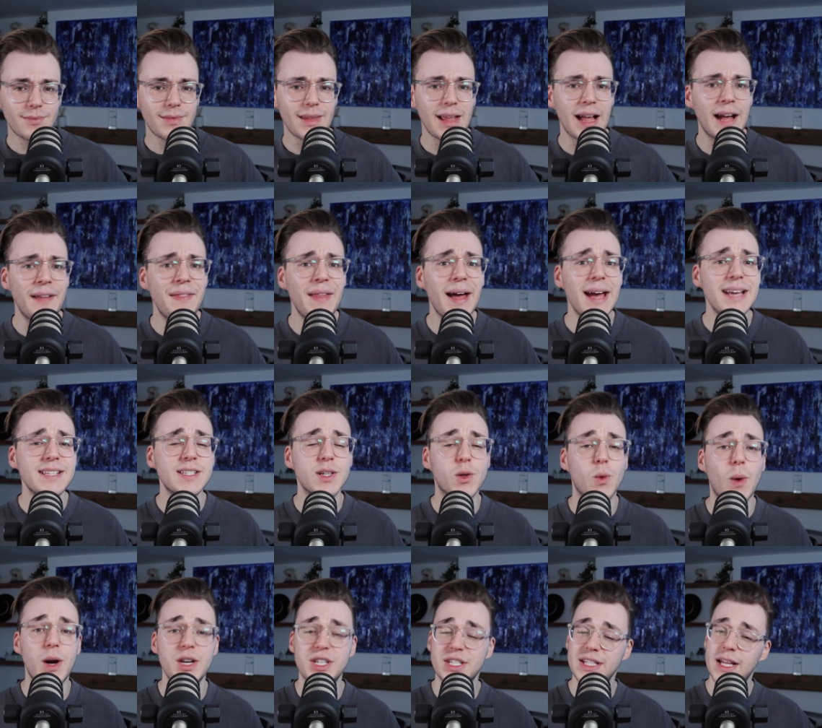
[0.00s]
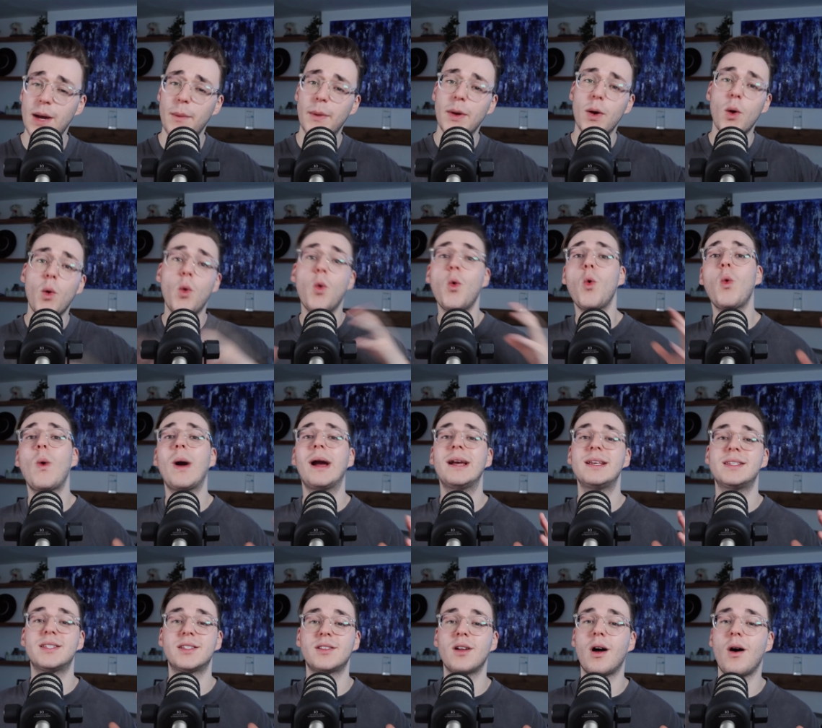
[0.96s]
And that is a question that we
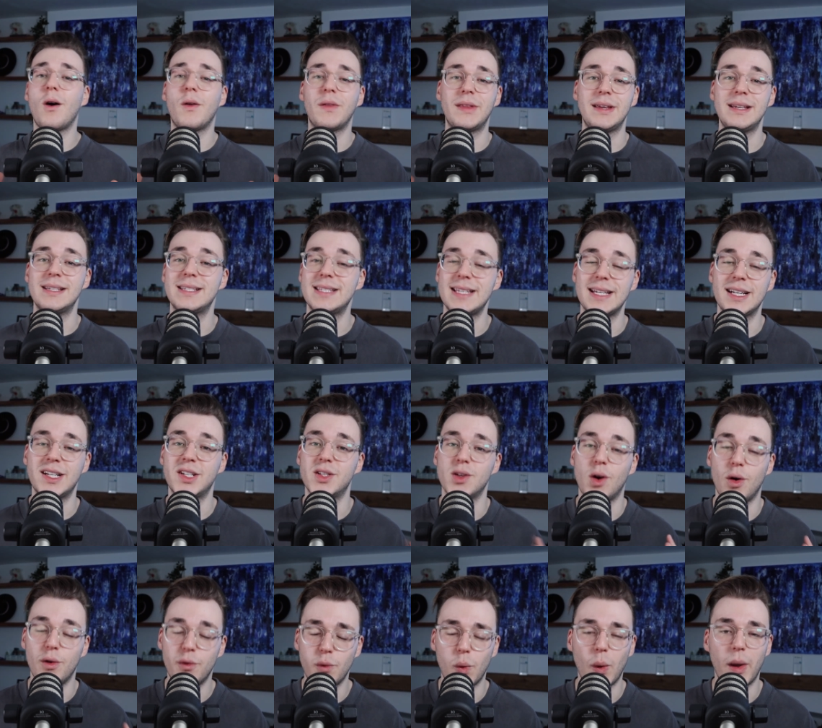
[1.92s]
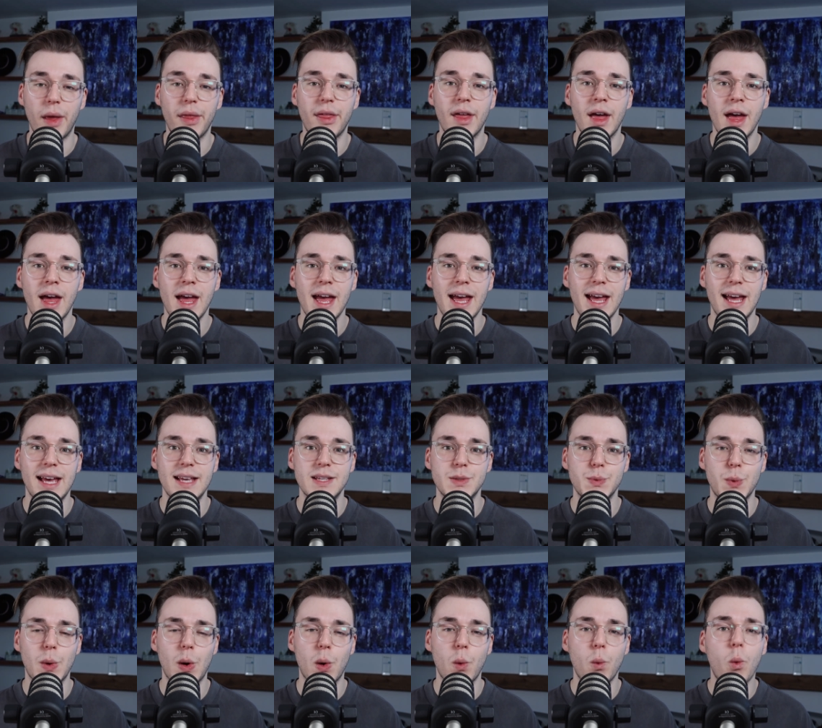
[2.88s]
always start these things off with is,
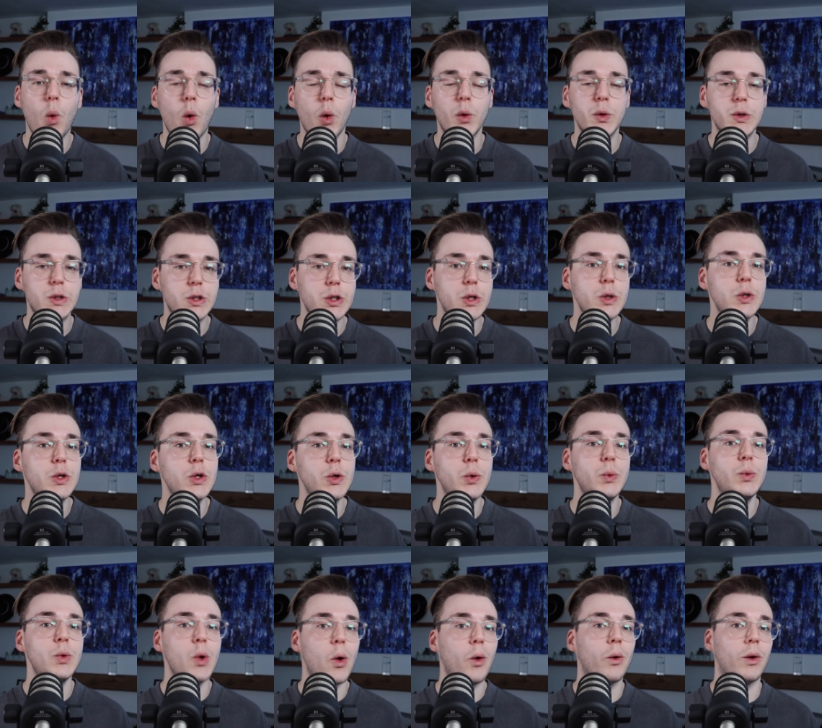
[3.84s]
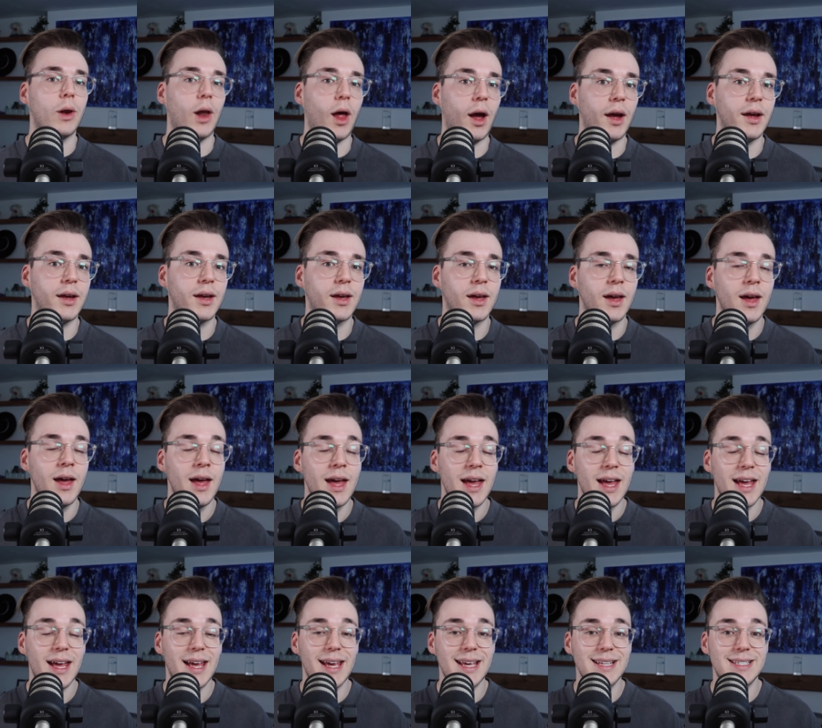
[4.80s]
well, what do you not like?
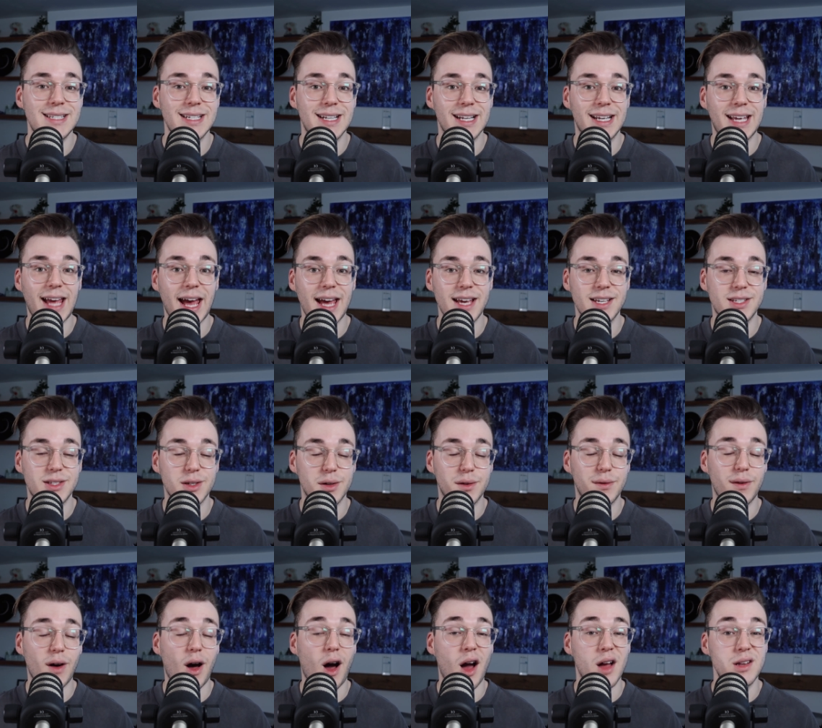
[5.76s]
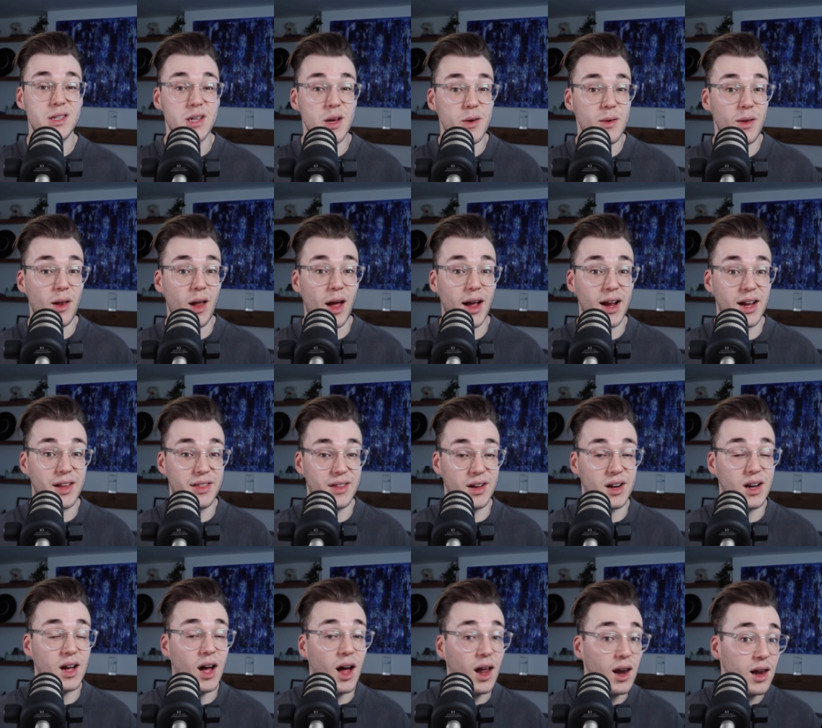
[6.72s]
Is it a case of, I don't like the
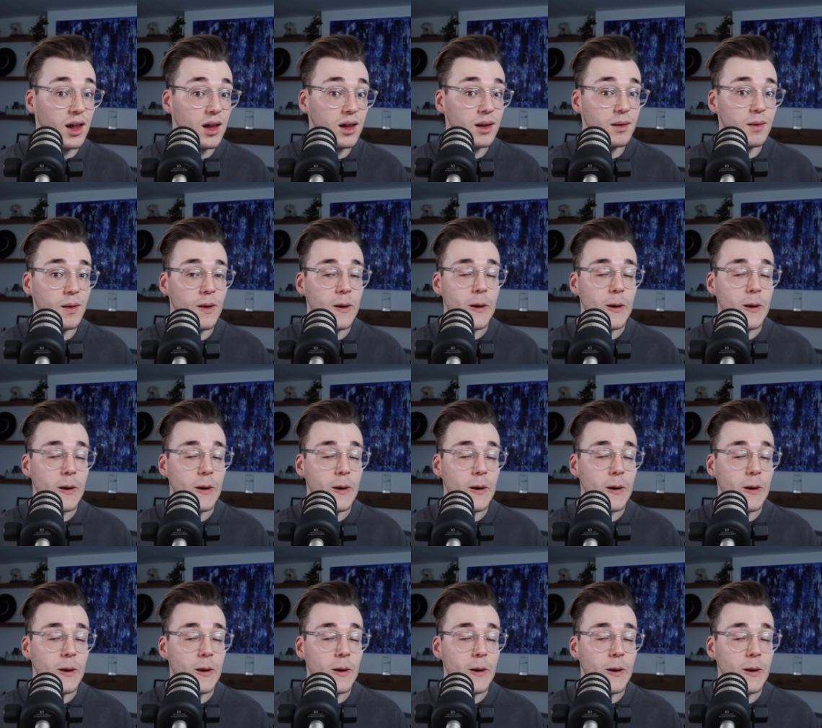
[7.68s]
color?